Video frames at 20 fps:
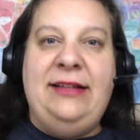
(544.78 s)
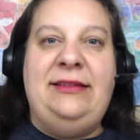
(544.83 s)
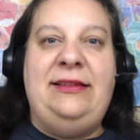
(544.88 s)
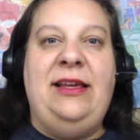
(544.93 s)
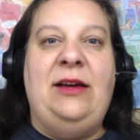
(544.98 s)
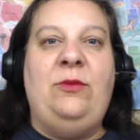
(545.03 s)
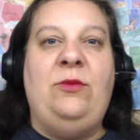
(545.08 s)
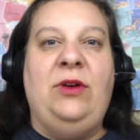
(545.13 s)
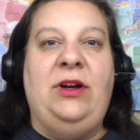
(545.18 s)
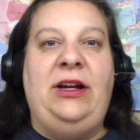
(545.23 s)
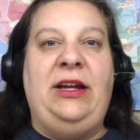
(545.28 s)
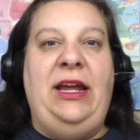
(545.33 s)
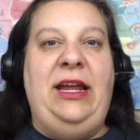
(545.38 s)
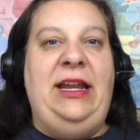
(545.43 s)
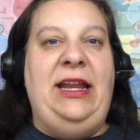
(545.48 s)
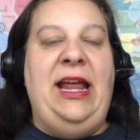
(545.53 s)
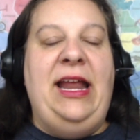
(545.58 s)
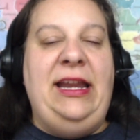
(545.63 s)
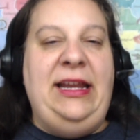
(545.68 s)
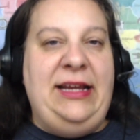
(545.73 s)
that work in
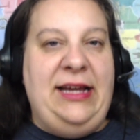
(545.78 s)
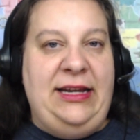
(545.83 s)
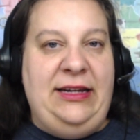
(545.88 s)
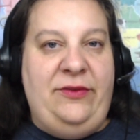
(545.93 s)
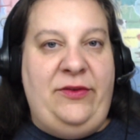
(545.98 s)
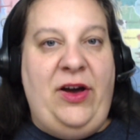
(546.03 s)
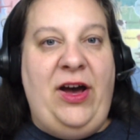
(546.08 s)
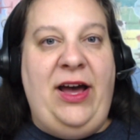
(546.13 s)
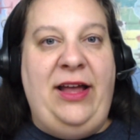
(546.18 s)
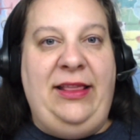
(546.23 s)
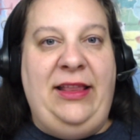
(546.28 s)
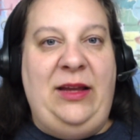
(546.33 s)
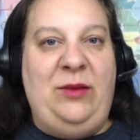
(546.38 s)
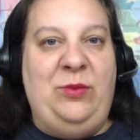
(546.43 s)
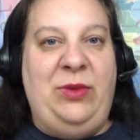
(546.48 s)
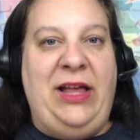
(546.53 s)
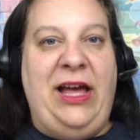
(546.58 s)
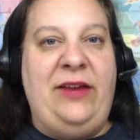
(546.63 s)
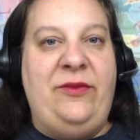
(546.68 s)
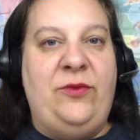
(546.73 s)
any kind of online
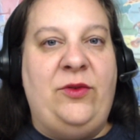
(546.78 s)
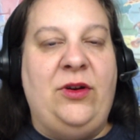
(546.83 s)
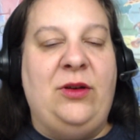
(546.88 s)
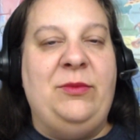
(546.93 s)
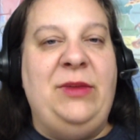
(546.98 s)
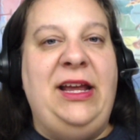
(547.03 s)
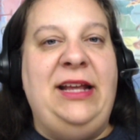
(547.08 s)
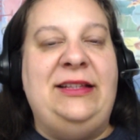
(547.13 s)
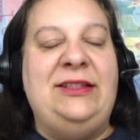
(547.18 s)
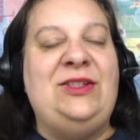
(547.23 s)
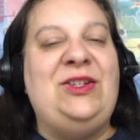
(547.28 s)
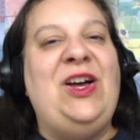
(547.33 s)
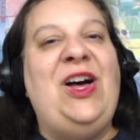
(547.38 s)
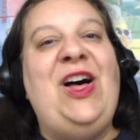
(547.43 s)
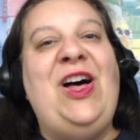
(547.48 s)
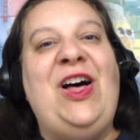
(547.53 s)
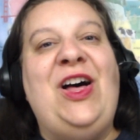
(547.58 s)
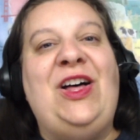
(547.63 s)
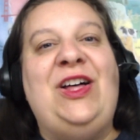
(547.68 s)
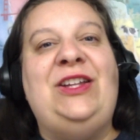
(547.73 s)
platform. It is
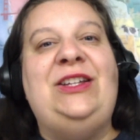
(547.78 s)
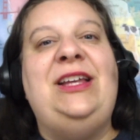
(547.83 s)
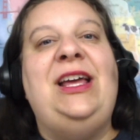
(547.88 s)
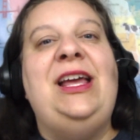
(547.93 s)
called